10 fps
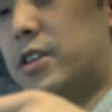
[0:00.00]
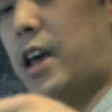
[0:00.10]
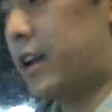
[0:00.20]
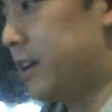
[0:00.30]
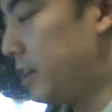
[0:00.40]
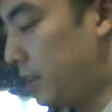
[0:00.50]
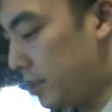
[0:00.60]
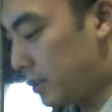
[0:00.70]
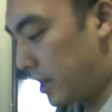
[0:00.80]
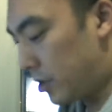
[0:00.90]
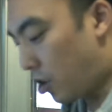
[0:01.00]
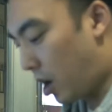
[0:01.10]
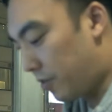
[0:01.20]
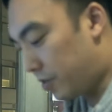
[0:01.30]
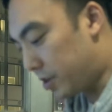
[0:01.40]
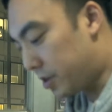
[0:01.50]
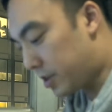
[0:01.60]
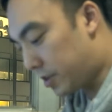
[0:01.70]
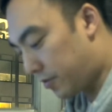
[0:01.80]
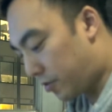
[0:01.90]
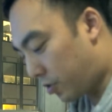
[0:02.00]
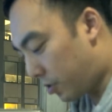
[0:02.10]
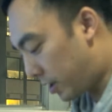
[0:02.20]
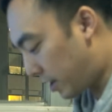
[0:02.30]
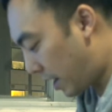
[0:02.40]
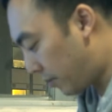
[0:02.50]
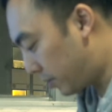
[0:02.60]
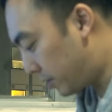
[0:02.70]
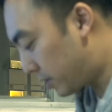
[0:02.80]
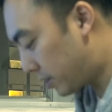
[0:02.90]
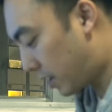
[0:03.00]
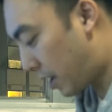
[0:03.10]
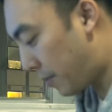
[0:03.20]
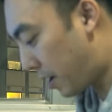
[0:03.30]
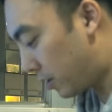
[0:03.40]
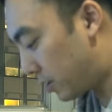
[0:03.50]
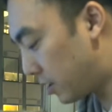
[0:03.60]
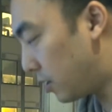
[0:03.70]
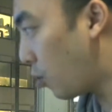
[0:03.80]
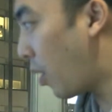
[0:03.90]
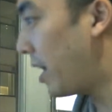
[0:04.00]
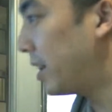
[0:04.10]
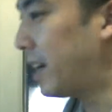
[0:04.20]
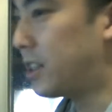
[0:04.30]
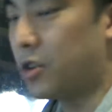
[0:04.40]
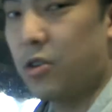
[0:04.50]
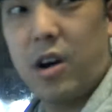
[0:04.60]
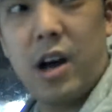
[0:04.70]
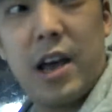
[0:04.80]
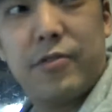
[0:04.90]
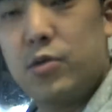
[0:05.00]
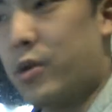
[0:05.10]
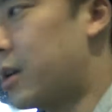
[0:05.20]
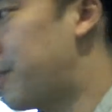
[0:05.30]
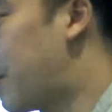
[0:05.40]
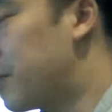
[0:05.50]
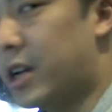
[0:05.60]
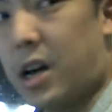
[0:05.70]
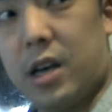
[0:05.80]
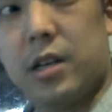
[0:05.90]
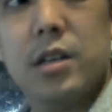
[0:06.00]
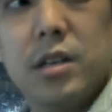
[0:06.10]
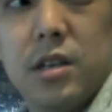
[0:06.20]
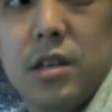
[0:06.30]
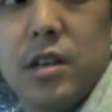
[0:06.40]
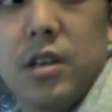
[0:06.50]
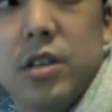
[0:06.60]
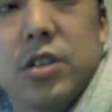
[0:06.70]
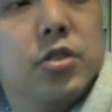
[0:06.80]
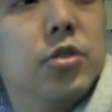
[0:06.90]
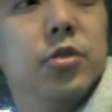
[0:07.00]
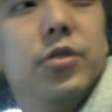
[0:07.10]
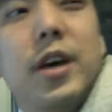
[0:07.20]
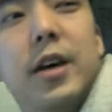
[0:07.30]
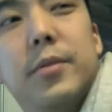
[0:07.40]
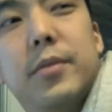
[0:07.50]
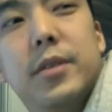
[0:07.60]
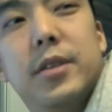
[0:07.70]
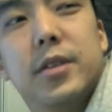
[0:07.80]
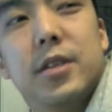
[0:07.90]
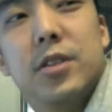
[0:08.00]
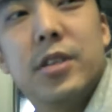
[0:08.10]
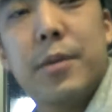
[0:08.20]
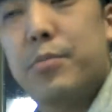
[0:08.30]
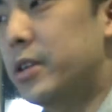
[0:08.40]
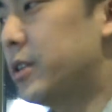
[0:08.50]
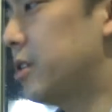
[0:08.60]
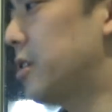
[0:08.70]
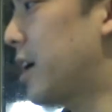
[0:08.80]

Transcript: Canon is their drivers for their cameras come out way late, so I have to run a memory card to that printer.